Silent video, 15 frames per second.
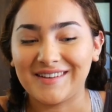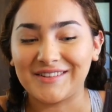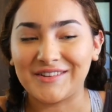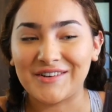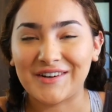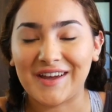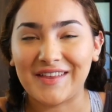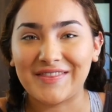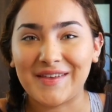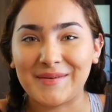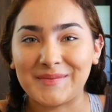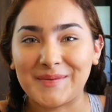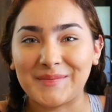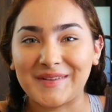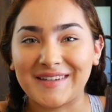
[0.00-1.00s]
look at
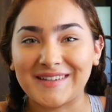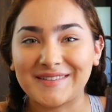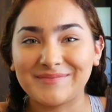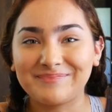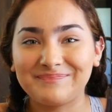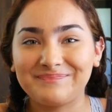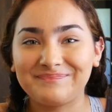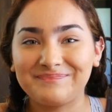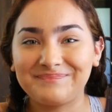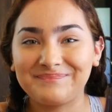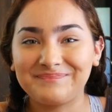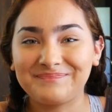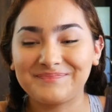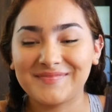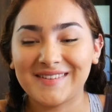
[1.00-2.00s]
them and I'm like,
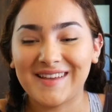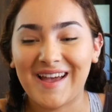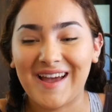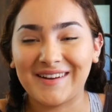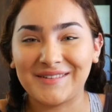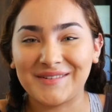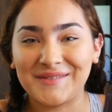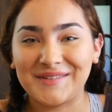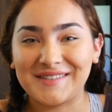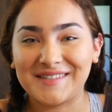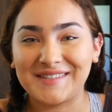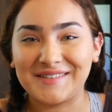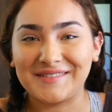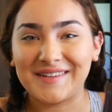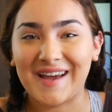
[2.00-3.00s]
I don't know what to do